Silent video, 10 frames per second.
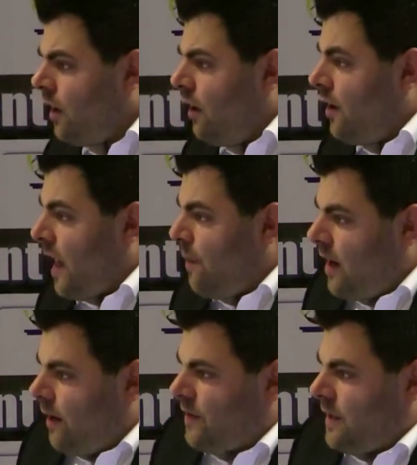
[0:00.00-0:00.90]
On the upper
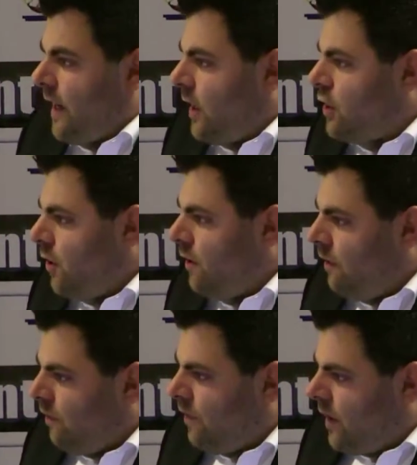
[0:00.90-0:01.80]
left is again
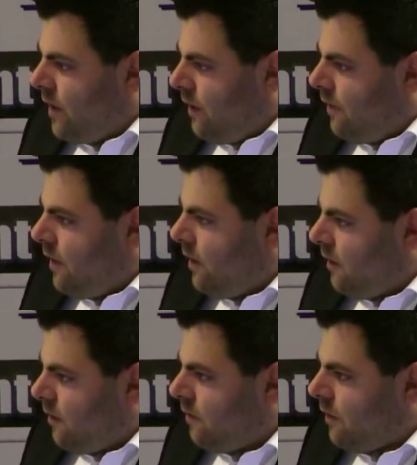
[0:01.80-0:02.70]
shown the,
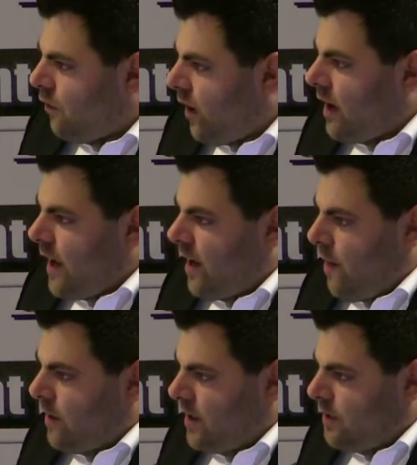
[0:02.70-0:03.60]
the drug-like
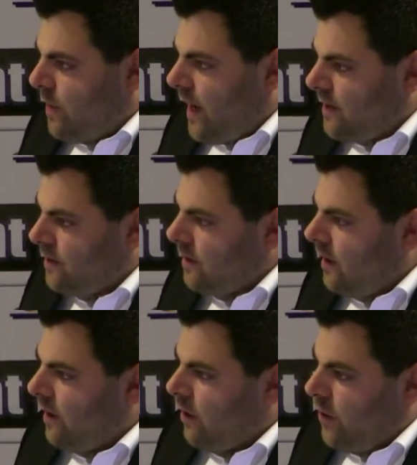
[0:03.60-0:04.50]
chemical space
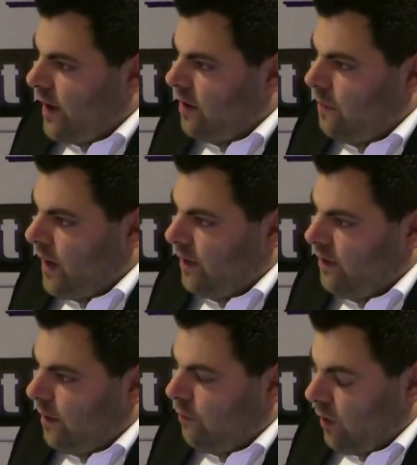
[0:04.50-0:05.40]
created by,
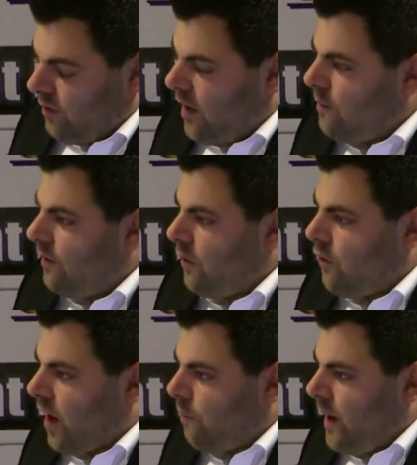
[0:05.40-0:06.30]
for example, the
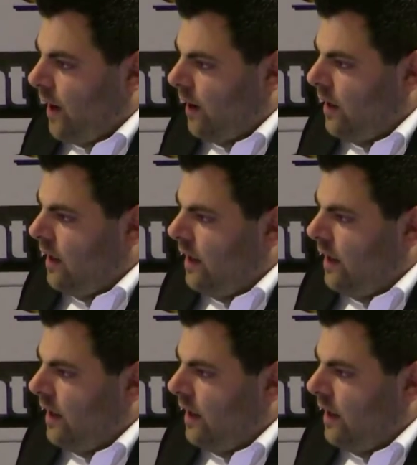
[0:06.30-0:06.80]
drug bank,